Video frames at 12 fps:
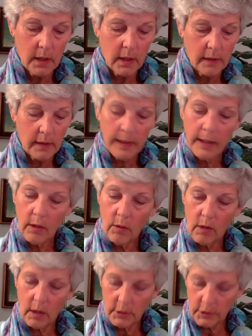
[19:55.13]
Then they go
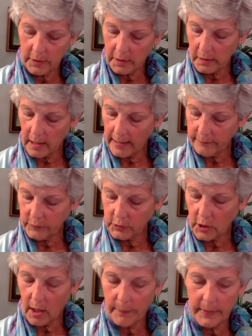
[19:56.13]
on to the delightful
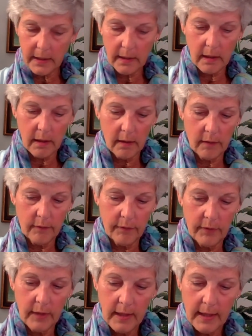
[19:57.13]
topic of,
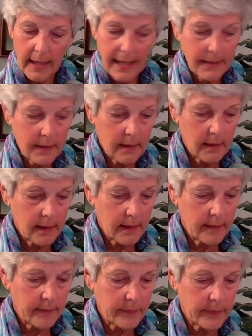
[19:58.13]
they
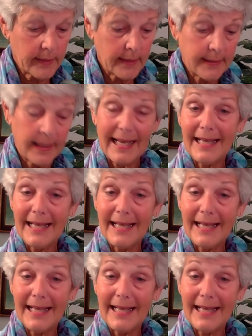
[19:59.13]
say